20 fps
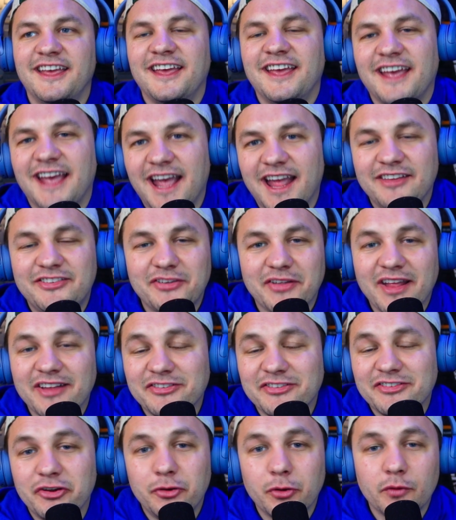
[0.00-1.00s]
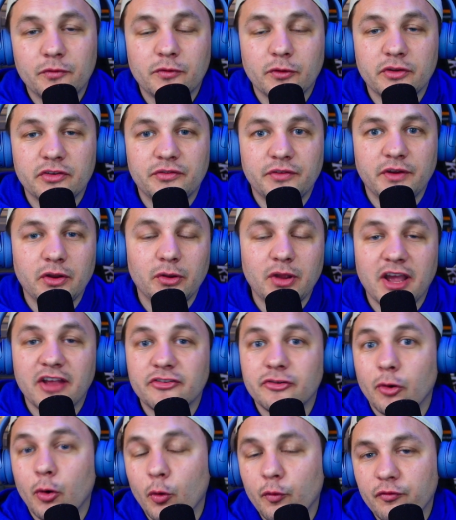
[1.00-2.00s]
And so that's going to do it for this video, guys.
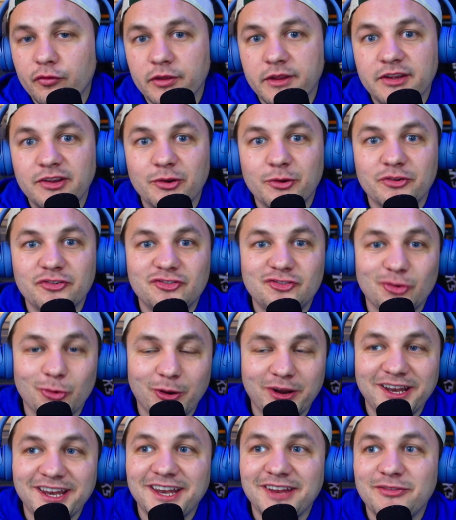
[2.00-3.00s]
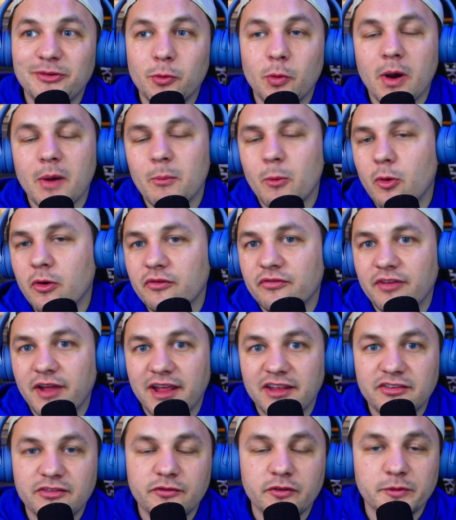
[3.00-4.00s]
Hopefully you enjoyed it. If you want more
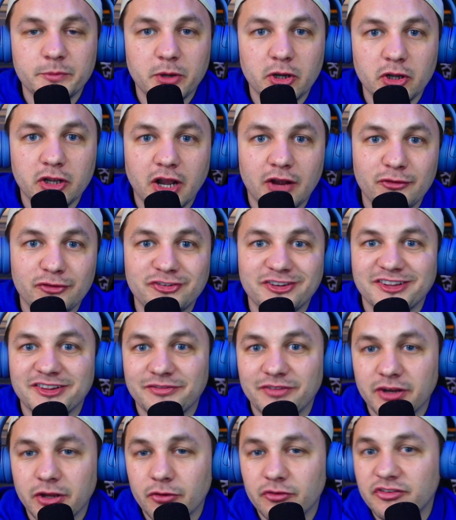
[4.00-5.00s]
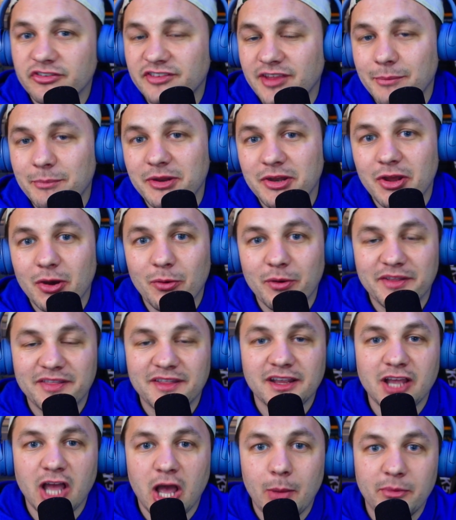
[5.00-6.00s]
fantasy football coverage on the video, just let me know in the
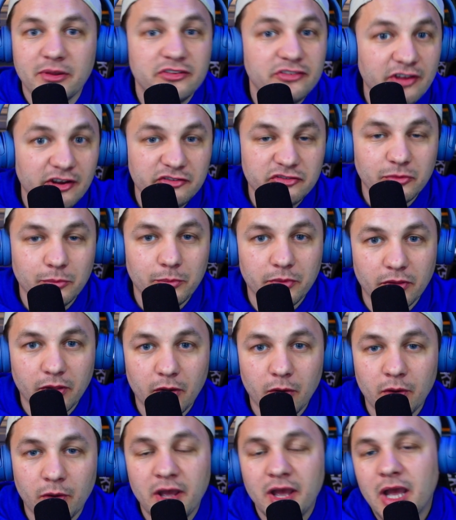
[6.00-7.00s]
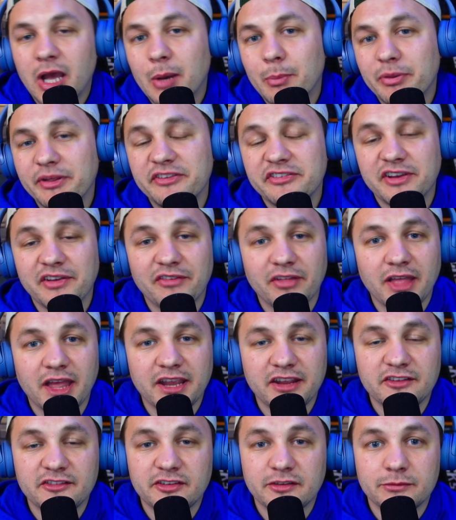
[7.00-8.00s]
comments section below. Please give a
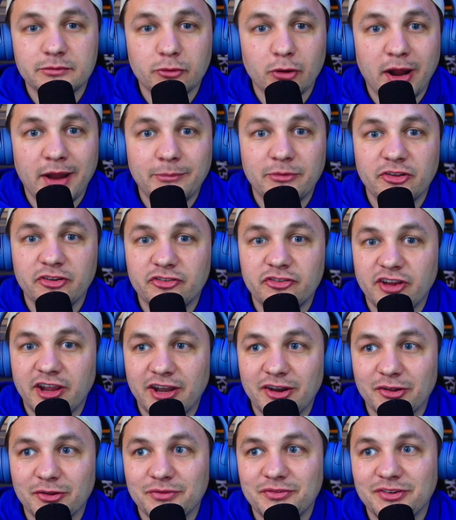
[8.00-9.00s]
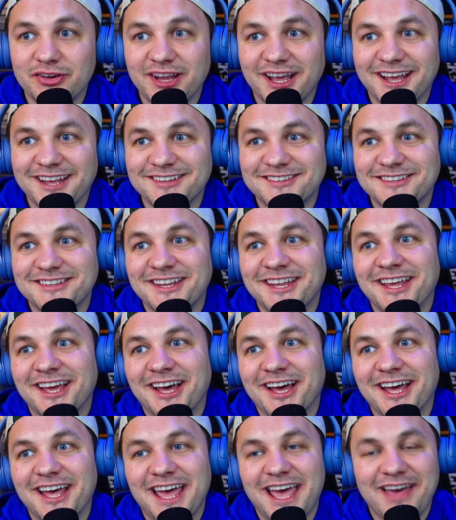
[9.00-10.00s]
like and subscribe to the channel if you guys
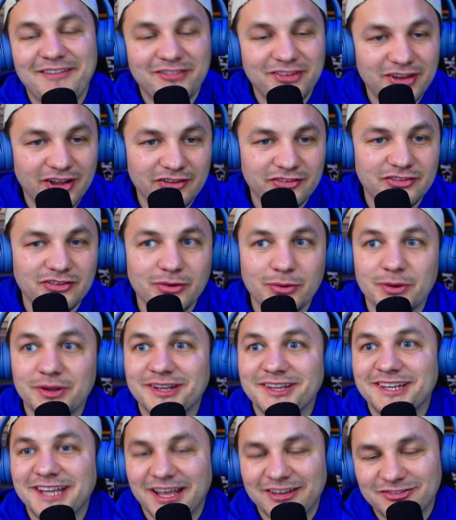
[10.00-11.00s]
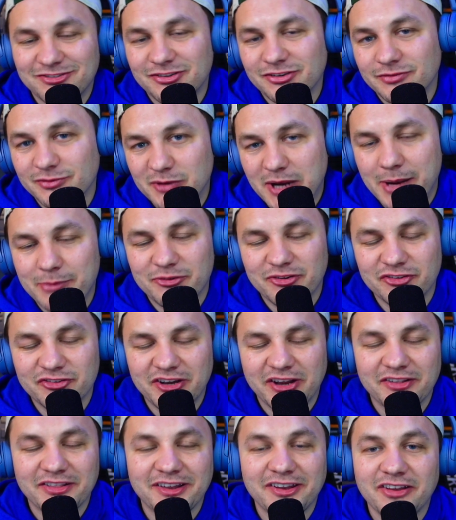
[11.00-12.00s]
haven't done so. Yeah, subscribe to the
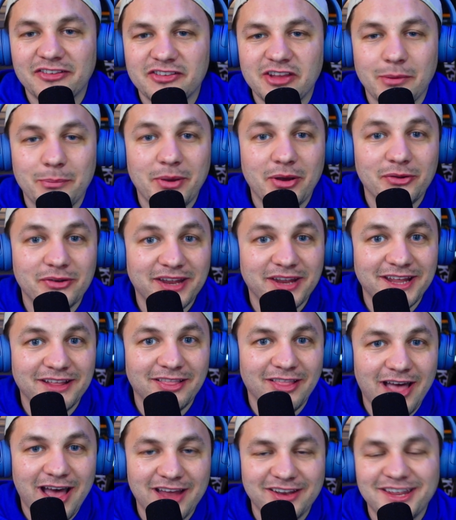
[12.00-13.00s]
channel. That does help out a lot.